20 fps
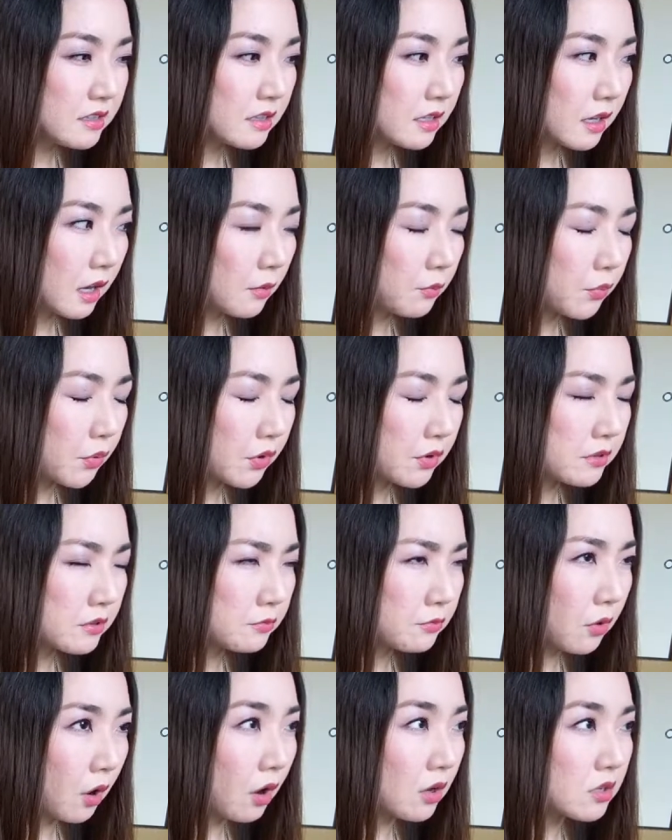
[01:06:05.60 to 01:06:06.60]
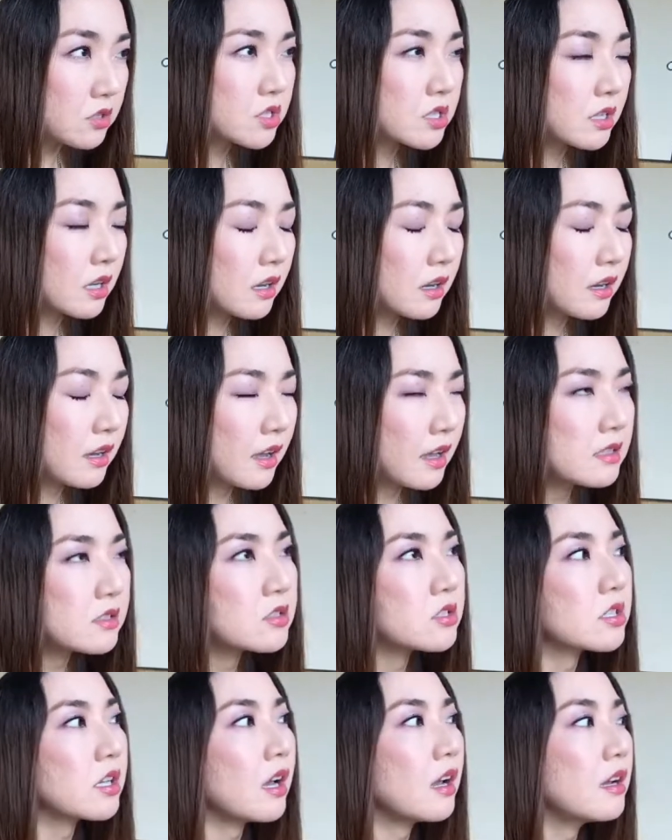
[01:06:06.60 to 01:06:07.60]
that both Russia and
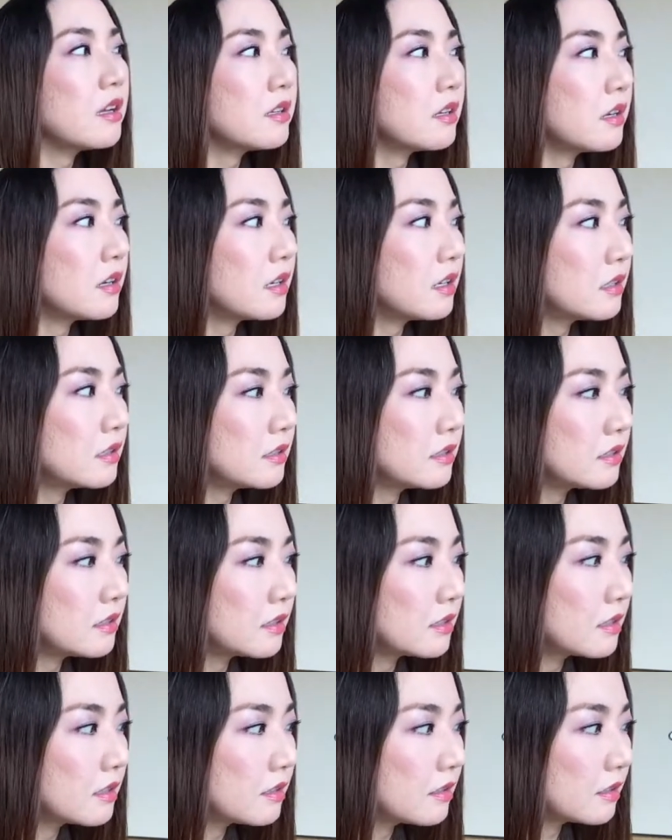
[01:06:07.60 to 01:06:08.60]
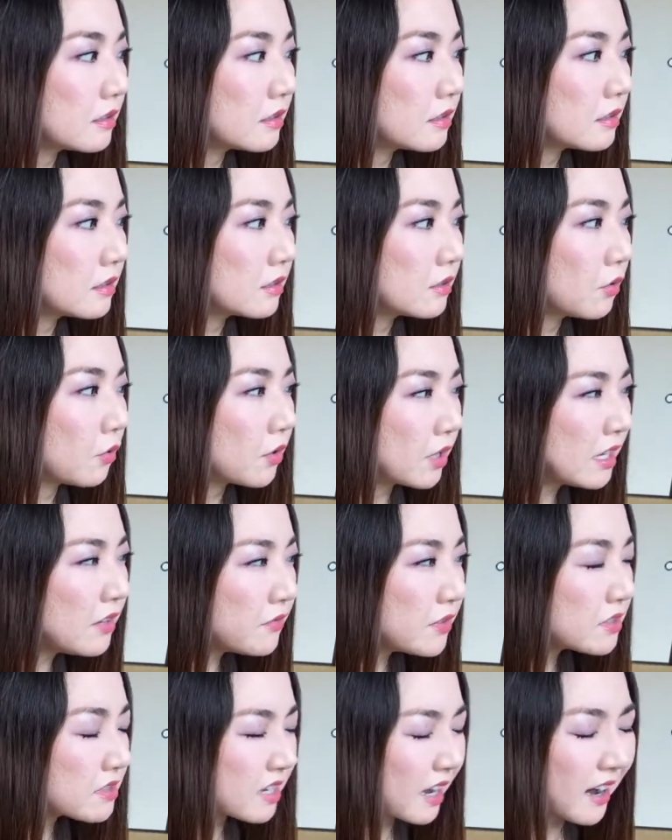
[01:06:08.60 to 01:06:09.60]
China, or
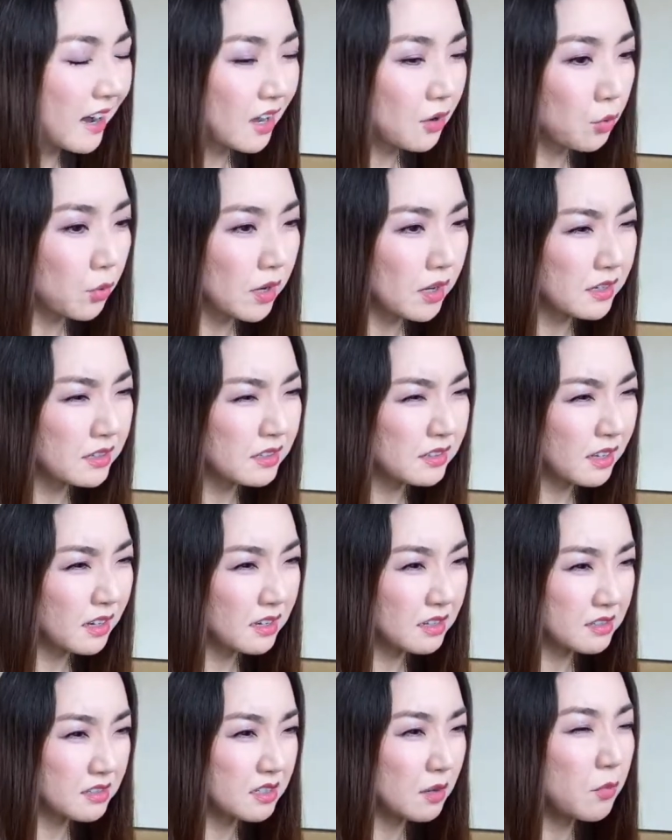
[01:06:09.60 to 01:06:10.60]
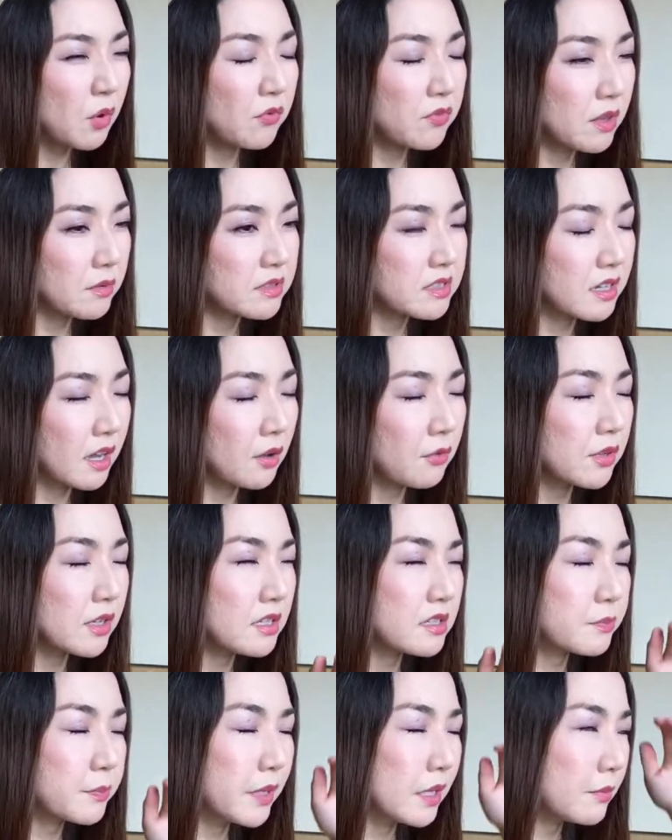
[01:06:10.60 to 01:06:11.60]
even Taiwan, like some of the
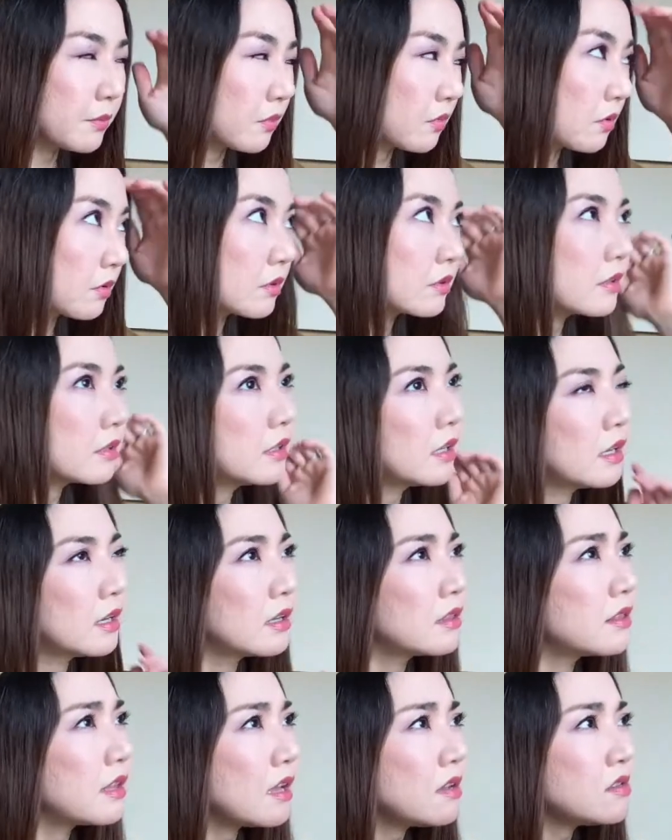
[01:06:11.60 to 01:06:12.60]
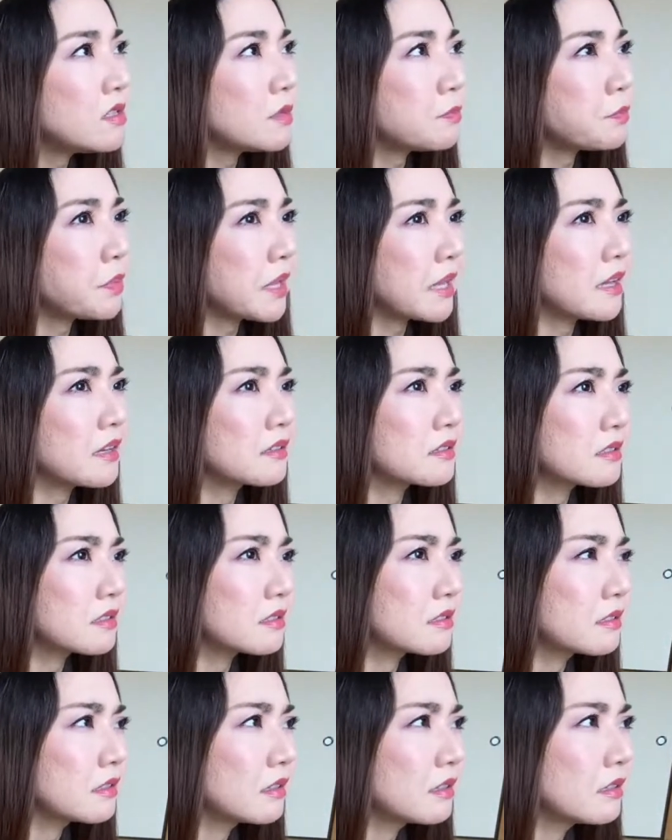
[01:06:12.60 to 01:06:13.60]
Taiwanese people, they
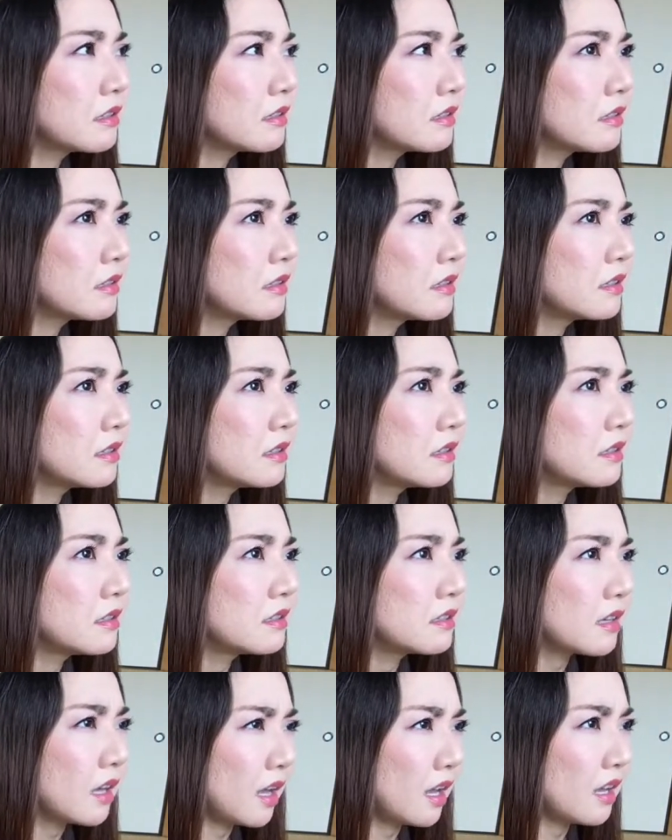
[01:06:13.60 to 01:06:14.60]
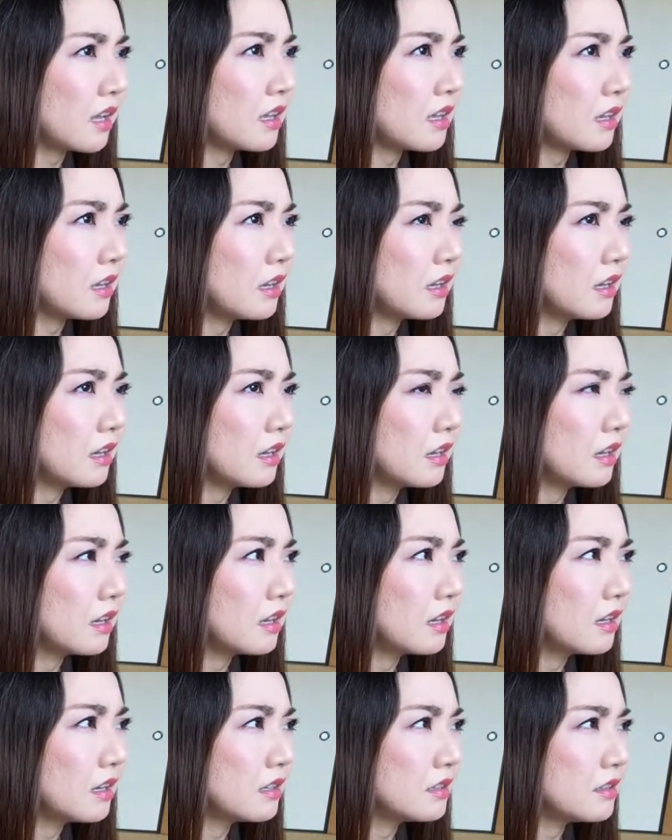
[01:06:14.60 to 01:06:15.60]
depict like
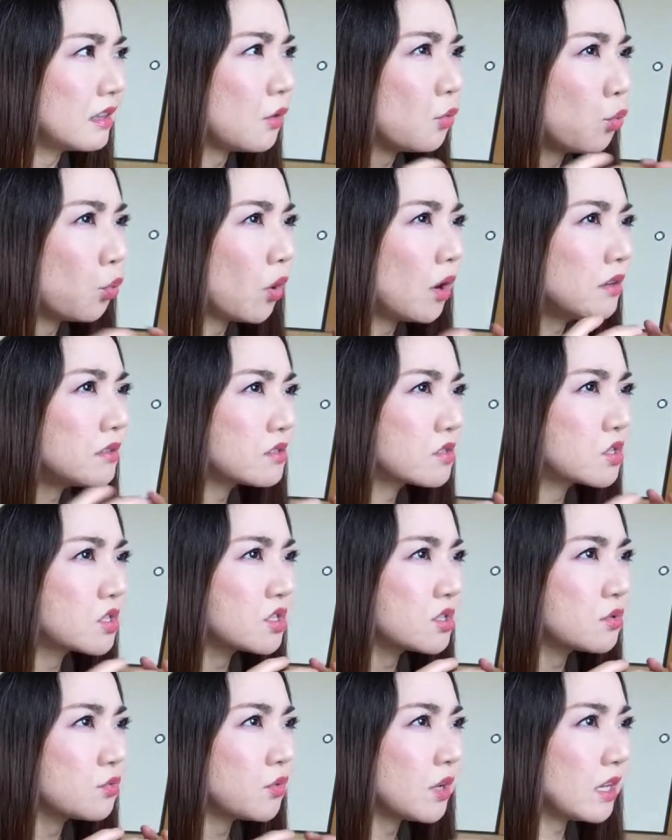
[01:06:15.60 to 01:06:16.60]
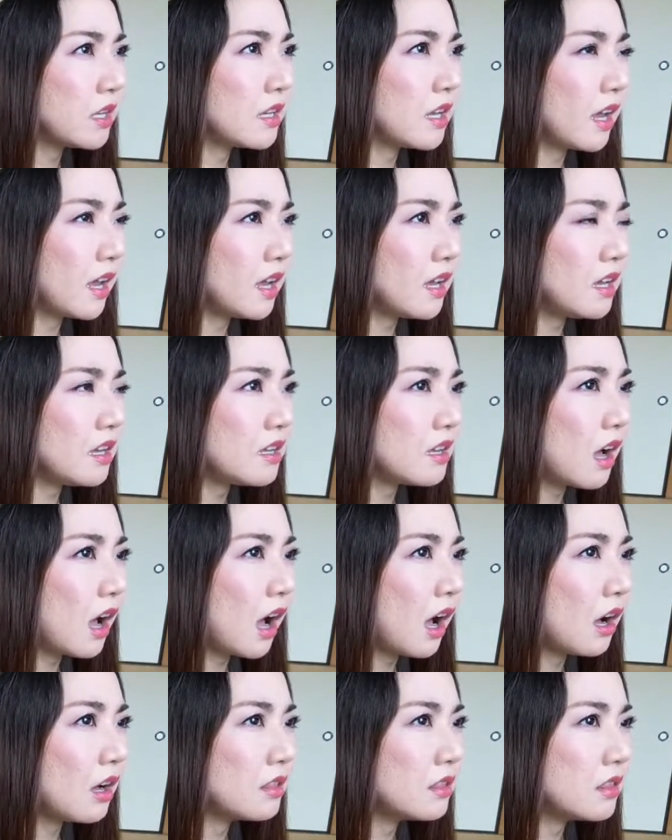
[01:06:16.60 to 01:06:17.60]
they want to regain
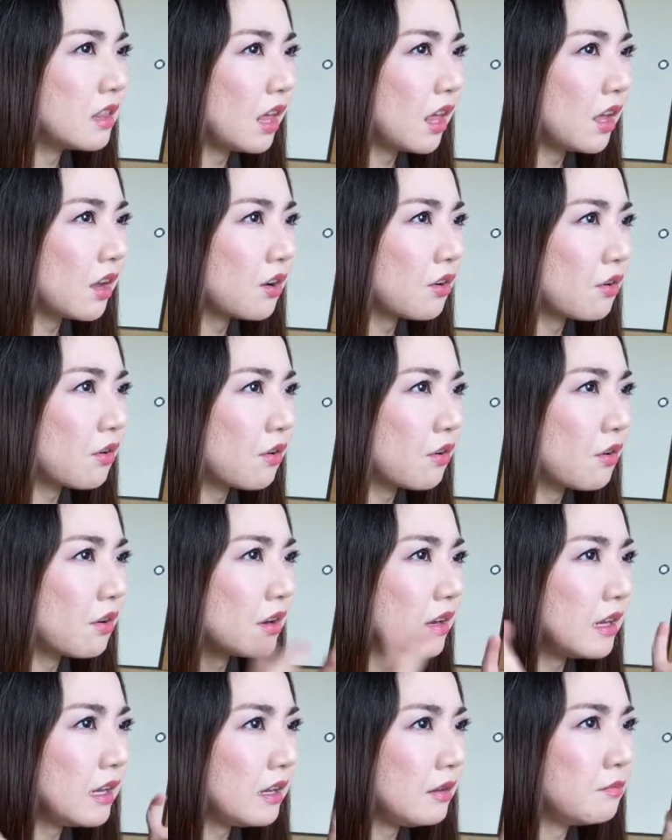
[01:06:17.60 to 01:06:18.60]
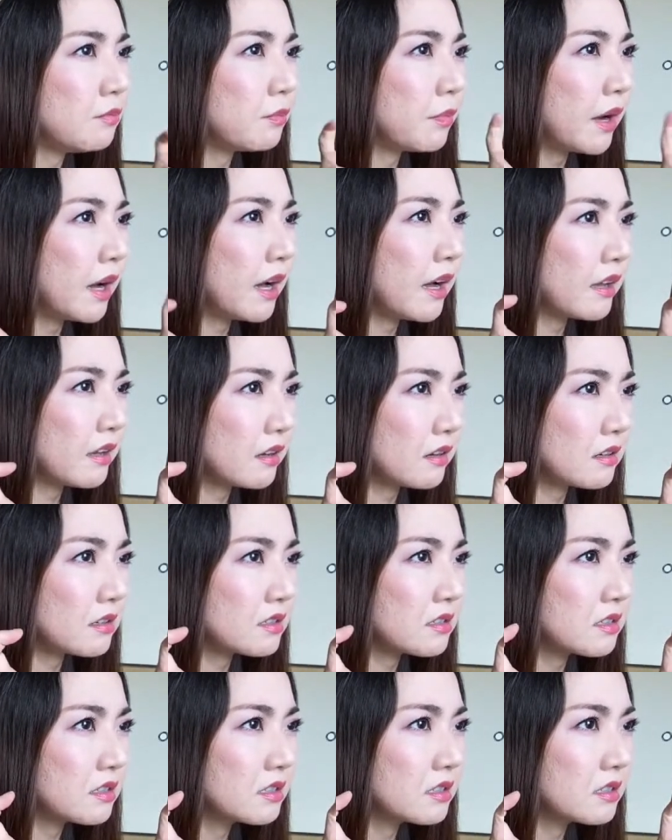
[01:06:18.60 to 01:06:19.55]
their empire.